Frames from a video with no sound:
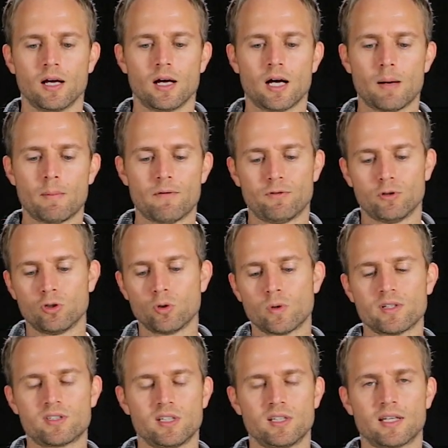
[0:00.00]
If you do
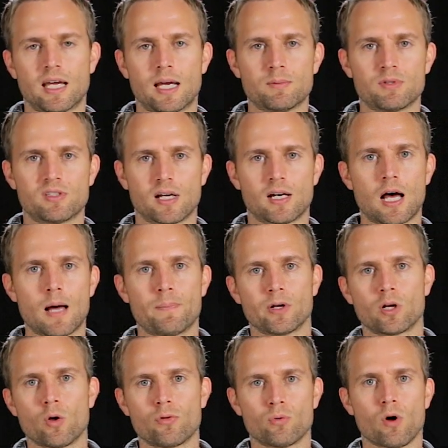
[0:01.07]
want to see the game set up
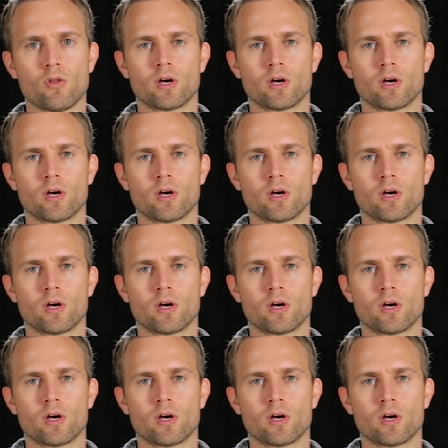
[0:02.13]
and go through